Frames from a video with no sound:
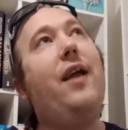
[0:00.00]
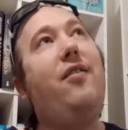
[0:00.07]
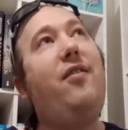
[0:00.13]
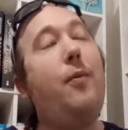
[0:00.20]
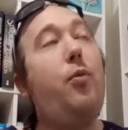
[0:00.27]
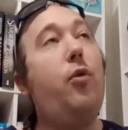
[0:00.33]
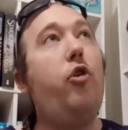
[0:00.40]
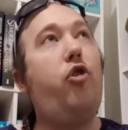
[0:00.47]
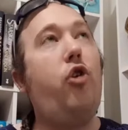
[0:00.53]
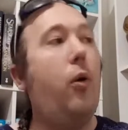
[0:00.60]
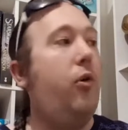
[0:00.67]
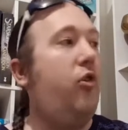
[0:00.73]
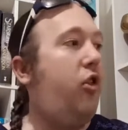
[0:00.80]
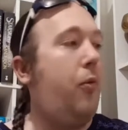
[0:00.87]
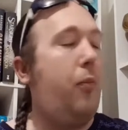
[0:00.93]
dip your toe
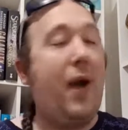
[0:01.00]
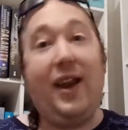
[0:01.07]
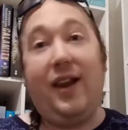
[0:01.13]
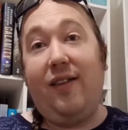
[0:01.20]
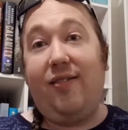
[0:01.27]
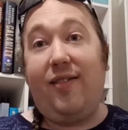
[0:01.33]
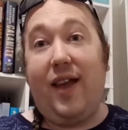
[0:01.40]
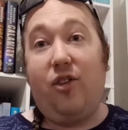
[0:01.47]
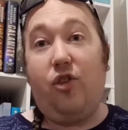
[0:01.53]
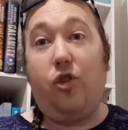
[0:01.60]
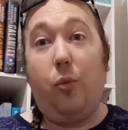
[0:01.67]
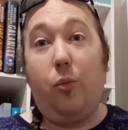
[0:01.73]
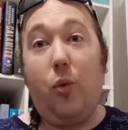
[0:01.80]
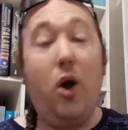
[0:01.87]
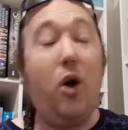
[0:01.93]
into the Brandon
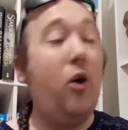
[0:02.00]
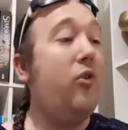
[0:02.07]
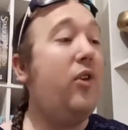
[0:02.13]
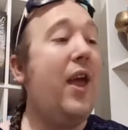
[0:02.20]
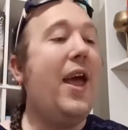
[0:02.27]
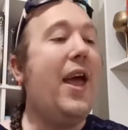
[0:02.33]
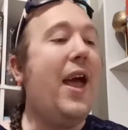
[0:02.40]
Sanderson world.